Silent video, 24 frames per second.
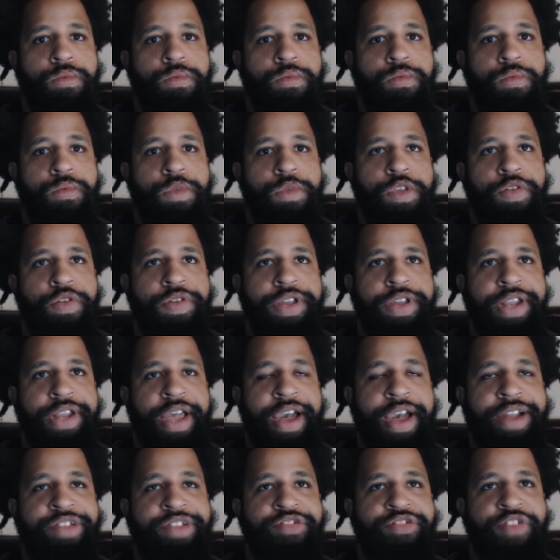You see the
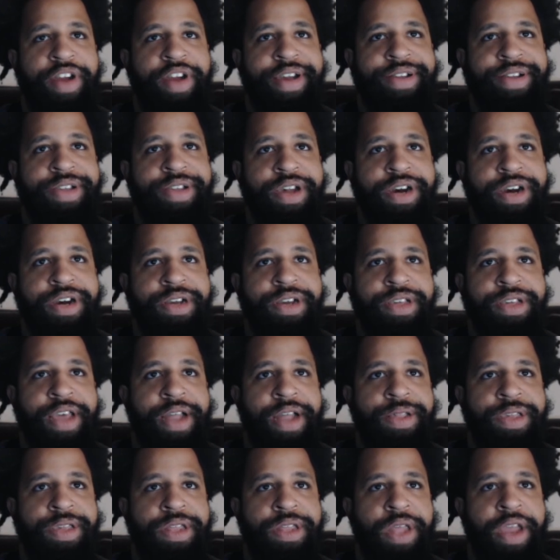head strikes.
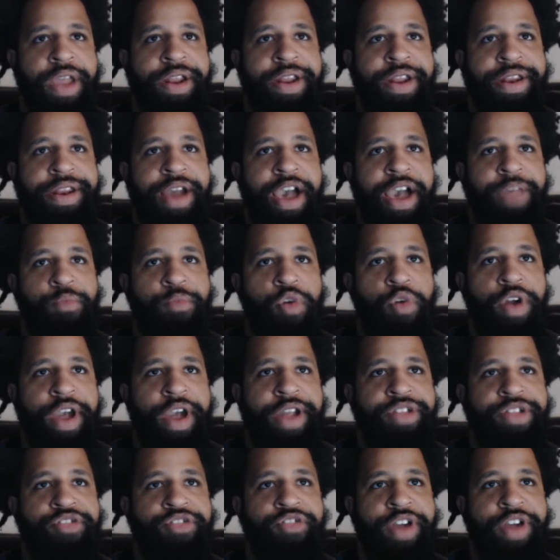Yancey landed 9 more head
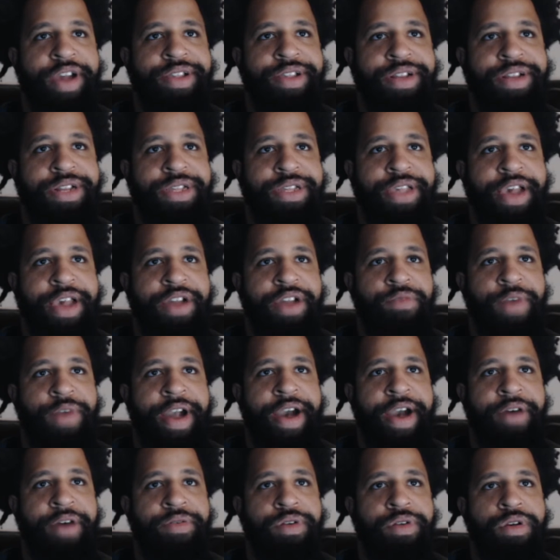strikes in the second
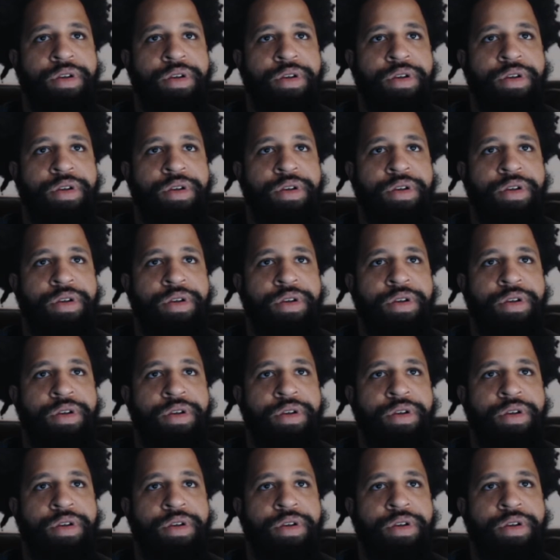round.